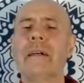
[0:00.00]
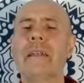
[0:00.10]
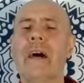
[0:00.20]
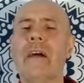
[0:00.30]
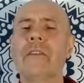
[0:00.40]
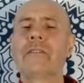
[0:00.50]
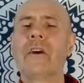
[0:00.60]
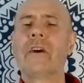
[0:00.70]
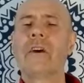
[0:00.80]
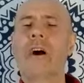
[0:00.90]
and other
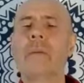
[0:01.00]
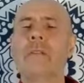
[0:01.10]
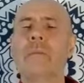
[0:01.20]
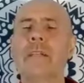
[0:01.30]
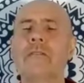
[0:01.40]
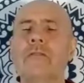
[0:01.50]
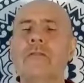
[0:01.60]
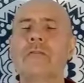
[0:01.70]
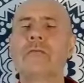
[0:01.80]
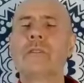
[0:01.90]
times it may
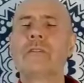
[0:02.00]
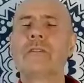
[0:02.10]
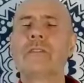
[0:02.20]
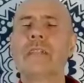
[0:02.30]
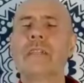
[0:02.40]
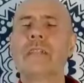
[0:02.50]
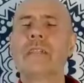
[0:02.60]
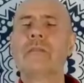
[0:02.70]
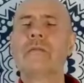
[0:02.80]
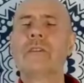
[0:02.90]
just
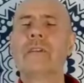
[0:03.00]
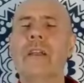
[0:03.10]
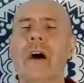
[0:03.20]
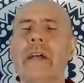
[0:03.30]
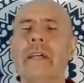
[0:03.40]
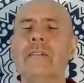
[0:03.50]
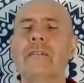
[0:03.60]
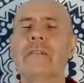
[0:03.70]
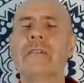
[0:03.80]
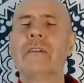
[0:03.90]
receive the
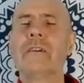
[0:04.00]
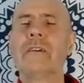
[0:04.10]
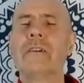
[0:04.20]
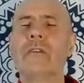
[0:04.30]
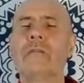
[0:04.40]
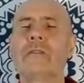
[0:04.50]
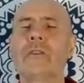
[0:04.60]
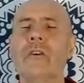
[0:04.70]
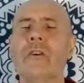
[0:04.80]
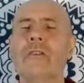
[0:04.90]
light of
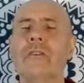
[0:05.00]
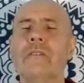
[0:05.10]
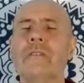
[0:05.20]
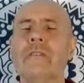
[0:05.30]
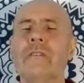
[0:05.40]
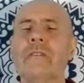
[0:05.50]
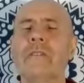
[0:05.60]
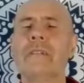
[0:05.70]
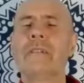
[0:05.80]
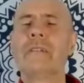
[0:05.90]
God
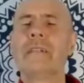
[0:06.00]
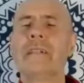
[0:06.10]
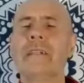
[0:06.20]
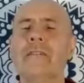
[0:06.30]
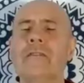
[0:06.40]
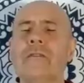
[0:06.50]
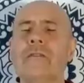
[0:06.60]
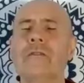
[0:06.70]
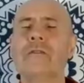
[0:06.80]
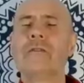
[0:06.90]
into
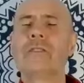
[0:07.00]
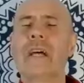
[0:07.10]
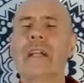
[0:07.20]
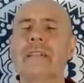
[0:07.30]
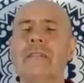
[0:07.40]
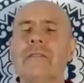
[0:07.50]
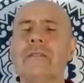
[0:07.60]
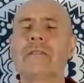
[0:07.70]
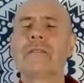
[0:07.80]
your chalice.